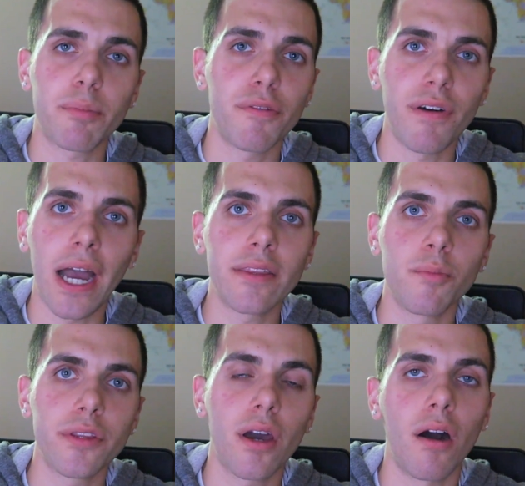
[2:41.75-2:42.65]
provide
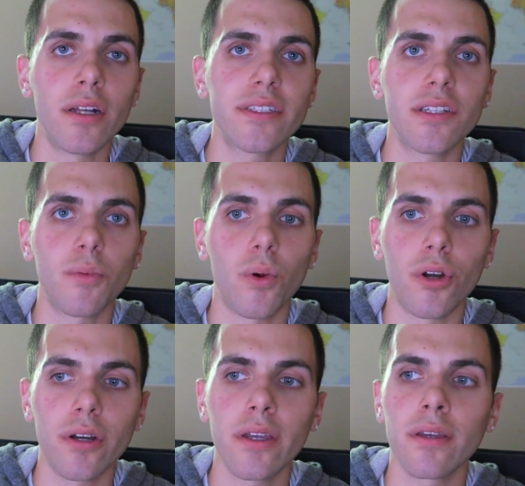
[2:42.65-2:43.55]
them with constant
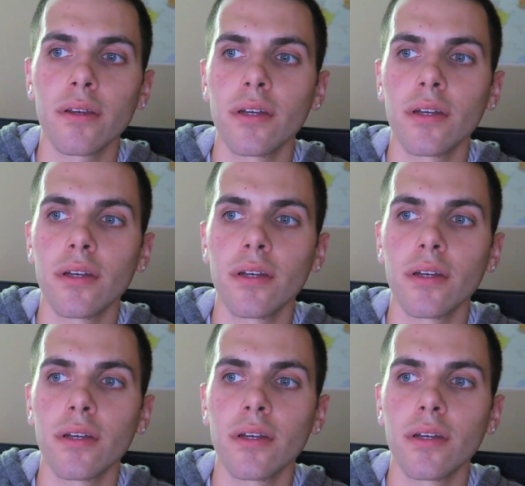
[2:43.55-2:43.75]
work,